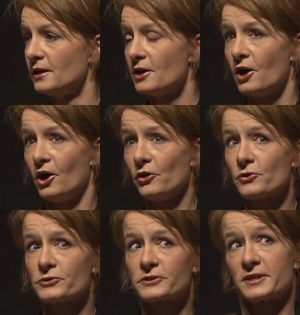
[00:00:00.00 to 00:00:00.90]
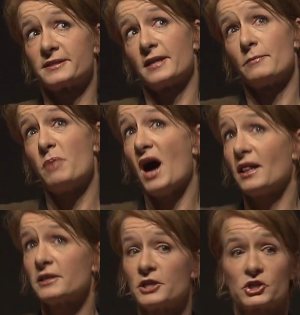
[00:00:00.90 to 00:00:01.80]
All those, let's say,
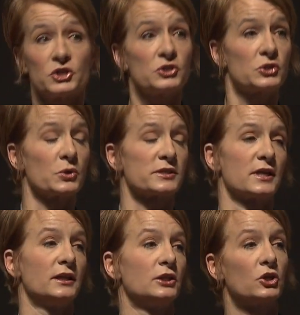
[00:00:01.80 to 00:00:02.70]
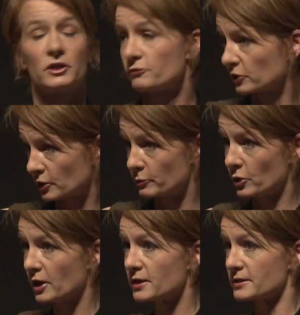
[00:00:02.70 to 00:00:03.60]
politicians who are suddenly looking for little
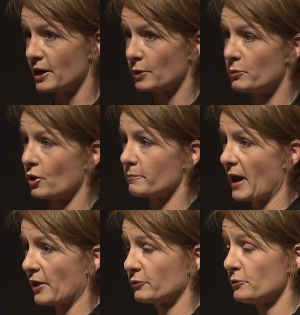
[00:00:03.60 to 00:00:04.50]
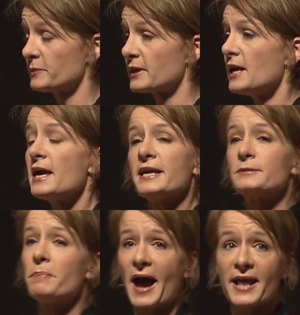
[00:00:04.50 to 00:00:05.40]
boys in airport bathrooms, it's bad